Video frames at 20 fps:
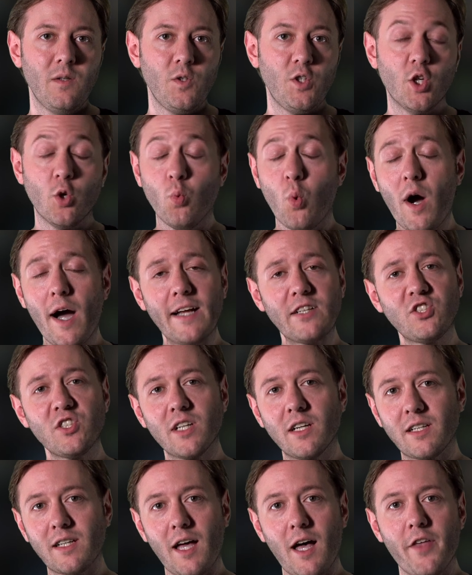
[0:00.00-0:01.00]
You're
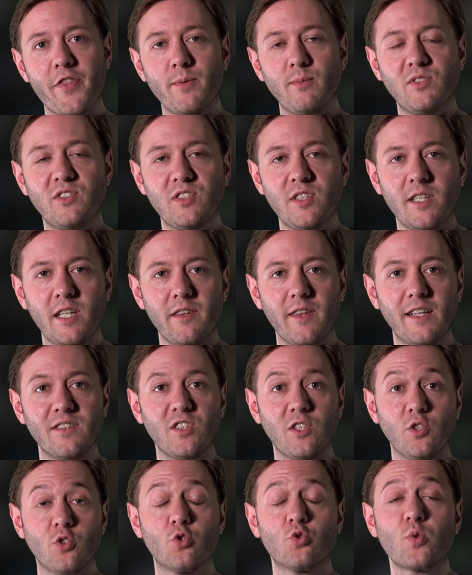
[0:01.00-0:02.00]
watching a Gotham City
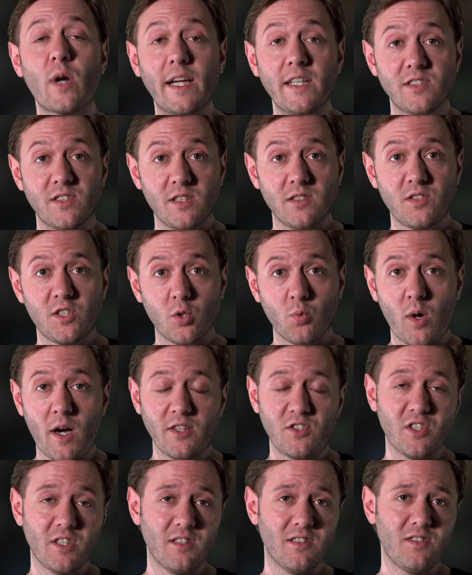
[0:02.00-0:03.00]
that's in crisis. You're
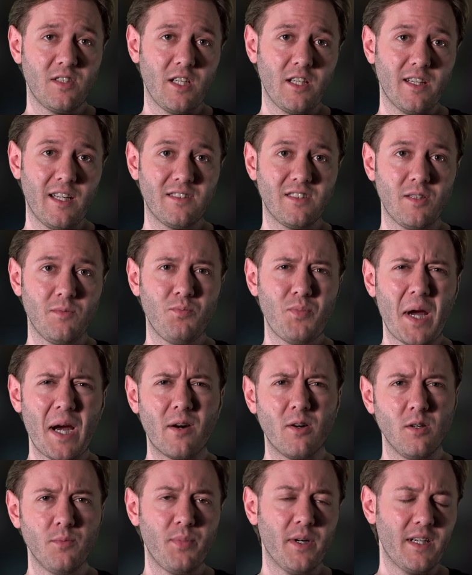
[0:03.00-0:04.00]
watching a city that's in
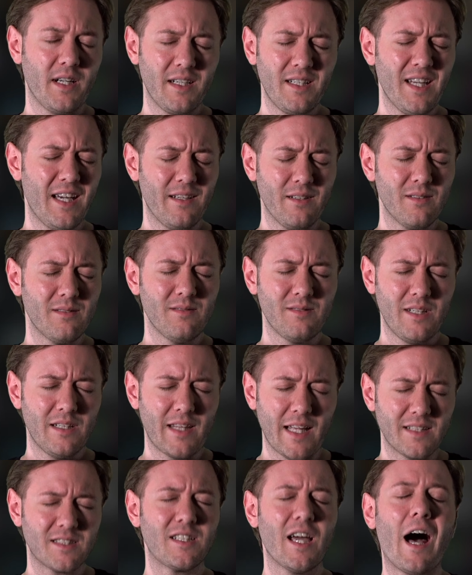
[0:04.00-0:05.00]
peril, but again,
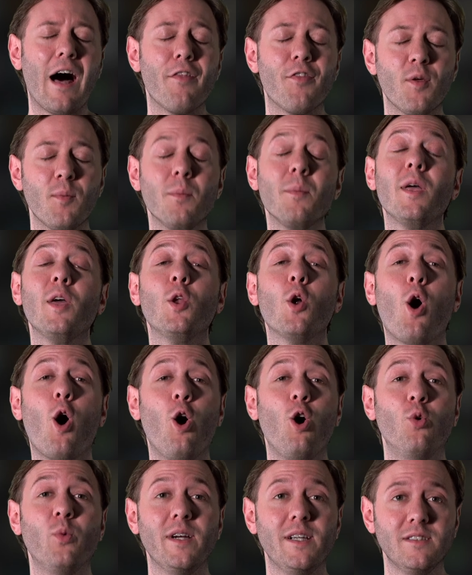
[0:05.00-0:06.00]
that's Gotham. It
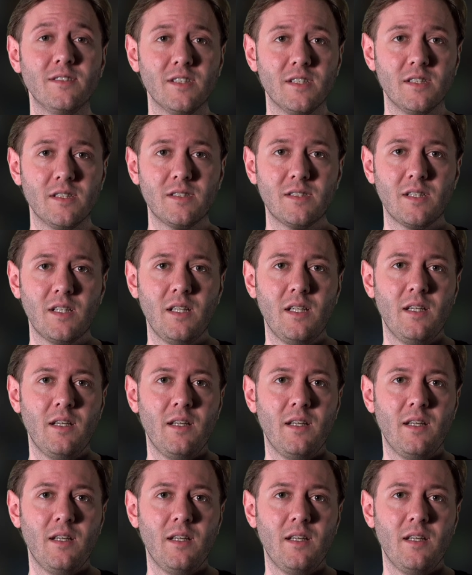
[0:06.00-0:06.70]
always is.